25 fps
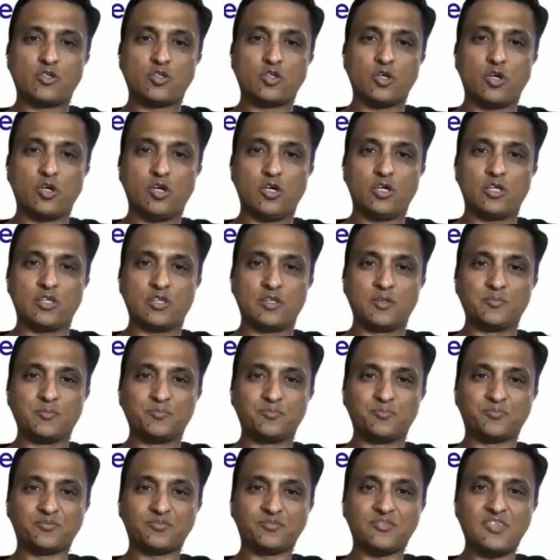Sean,
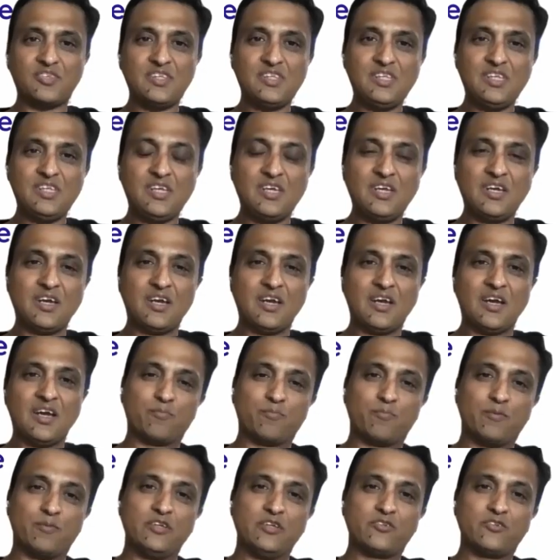
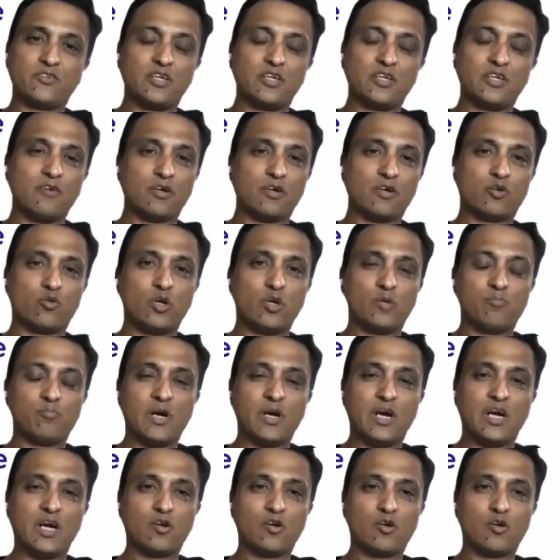please give a quick
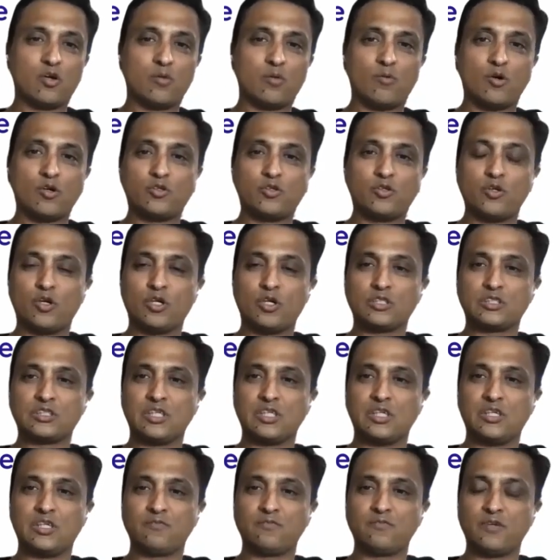background about
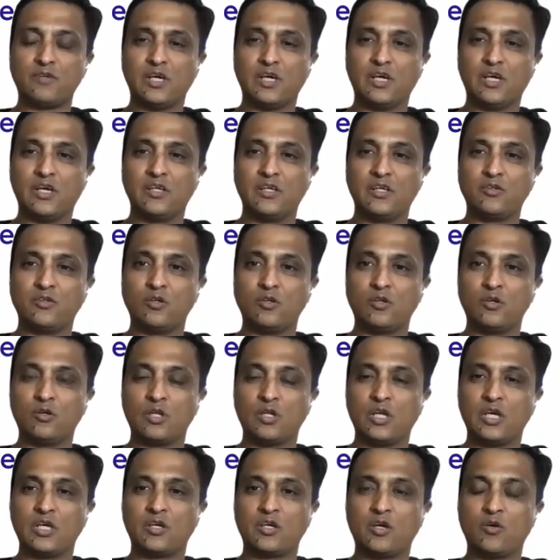yourself and,
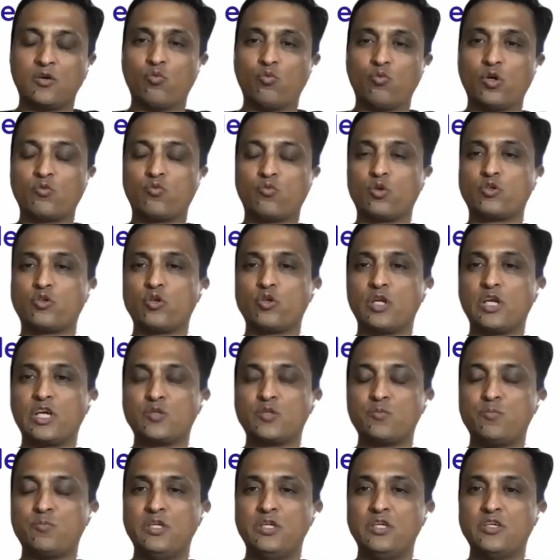like what was your
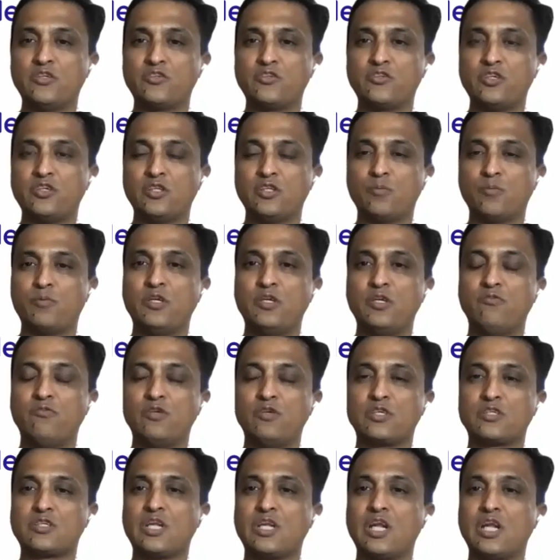experience in the
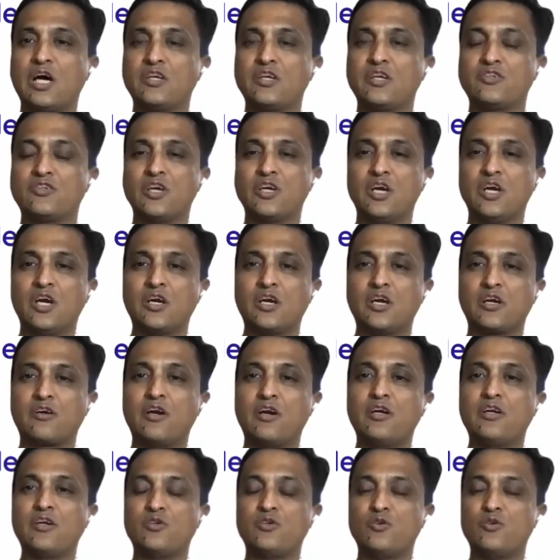previous large
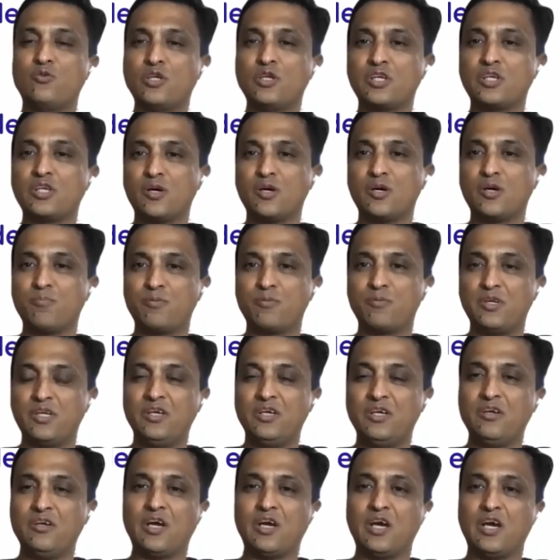credit union
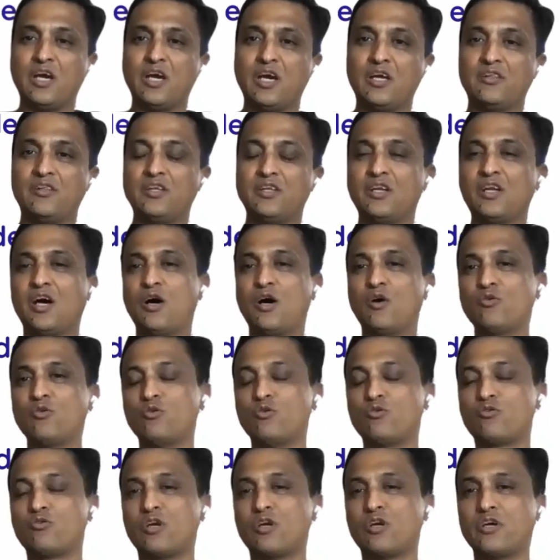company, and then how
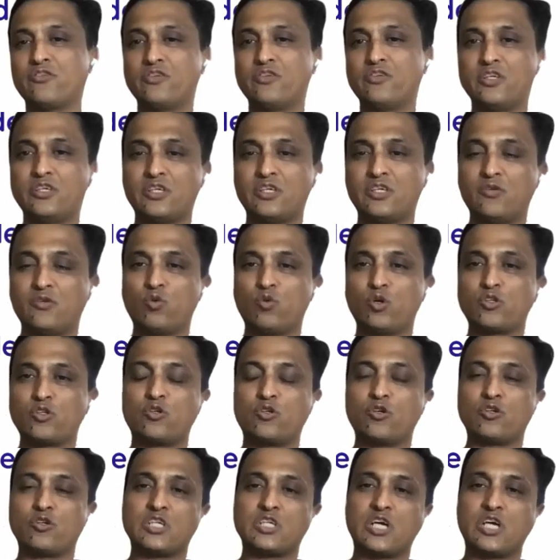you transitioned, what's
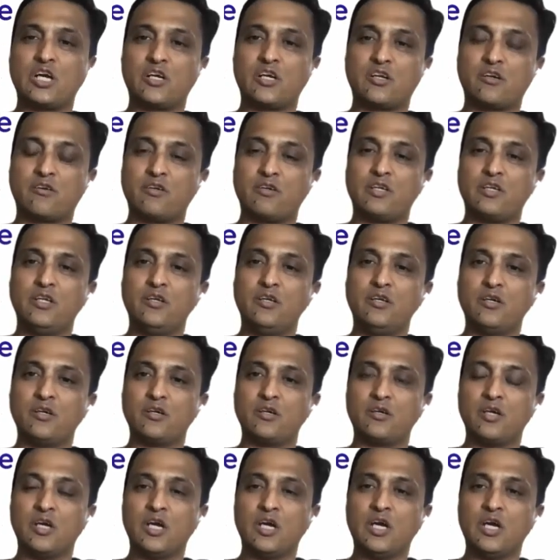your charter
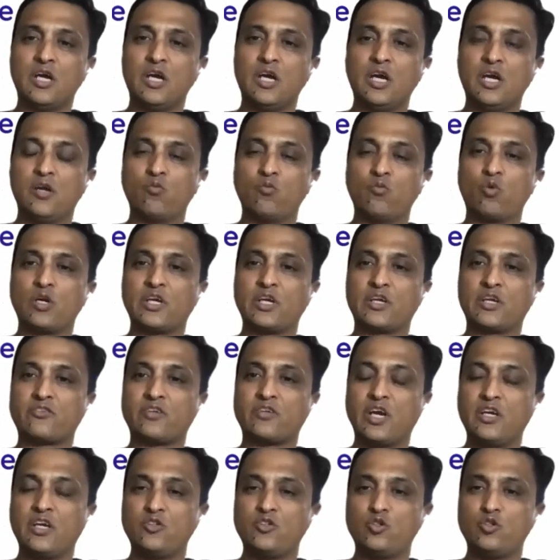here, and what
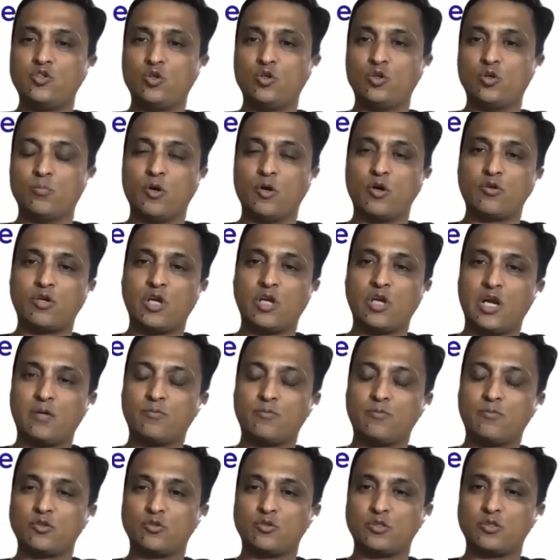excites you about
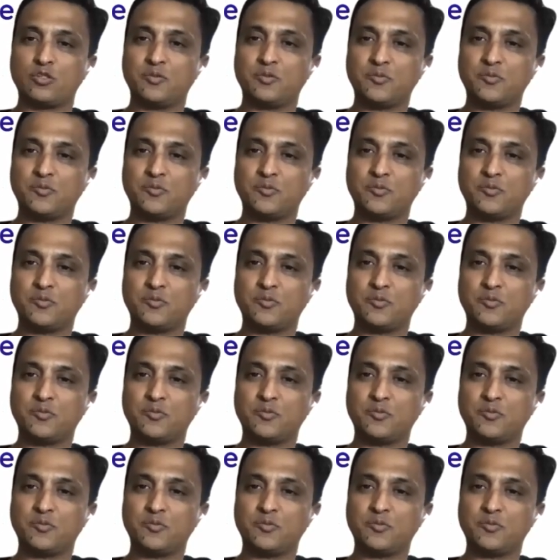ArmorCode?